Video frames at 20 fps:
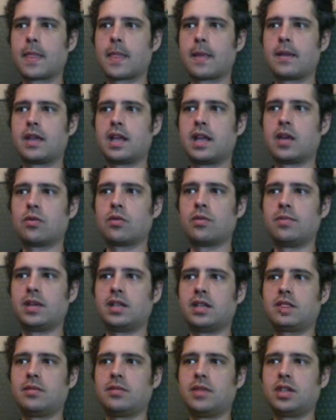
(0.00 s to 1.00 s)
Here would be
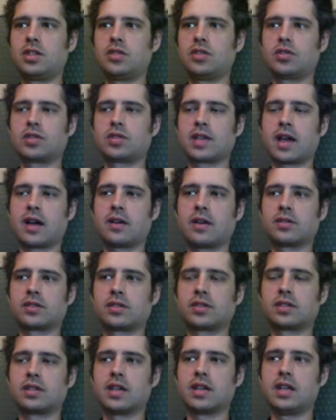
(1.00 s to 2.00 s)
Dimitri's
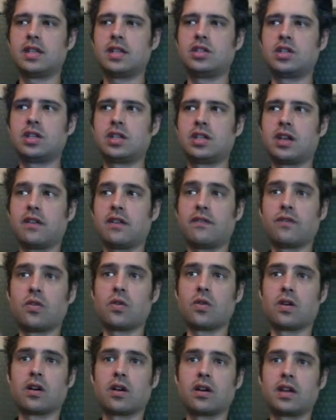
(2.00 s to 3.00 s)
house in GTA
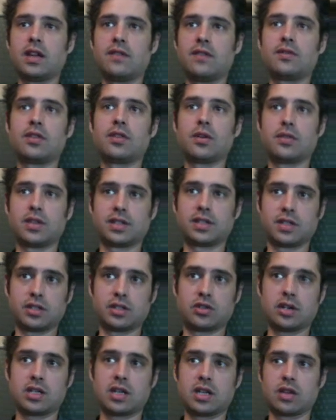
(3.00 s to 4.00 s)
4, even though this is
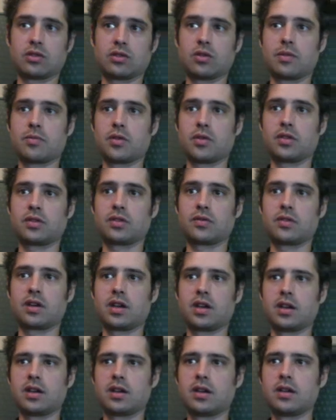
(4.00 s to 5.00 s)
GTA
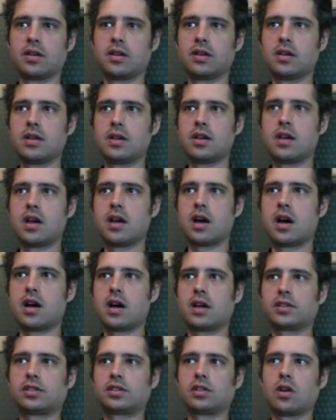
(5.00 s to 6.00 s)
3.3.
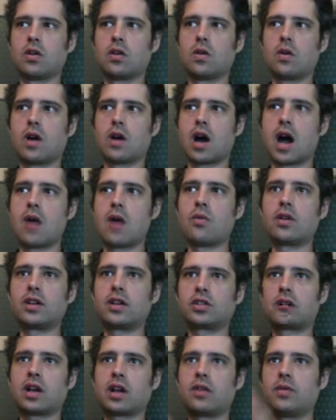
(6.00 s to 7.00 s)
So I want to
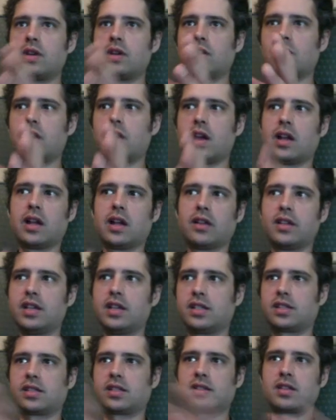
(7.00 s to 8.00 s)
try to recreate at
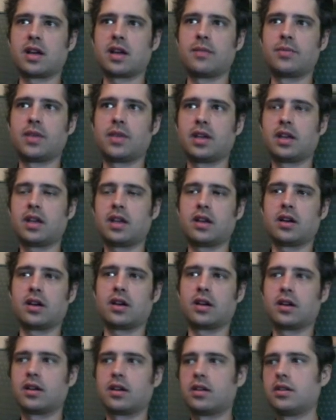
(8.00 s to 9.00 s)
least something here.
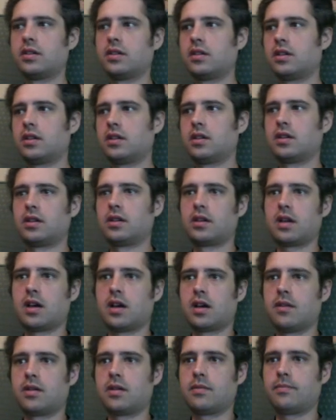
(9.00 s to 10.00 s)

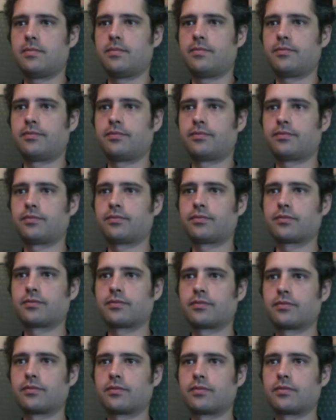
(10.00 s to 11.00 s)
A
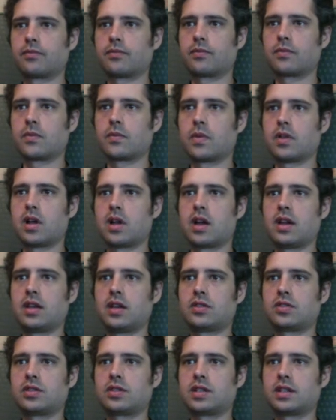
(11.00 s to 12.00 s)
lot of
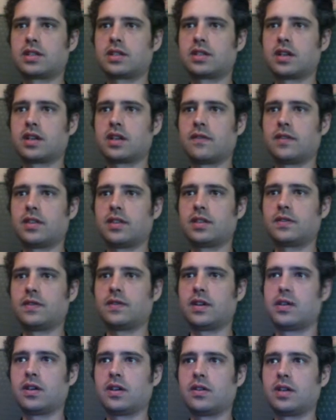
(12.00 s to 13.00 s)
interesting stuff in this video.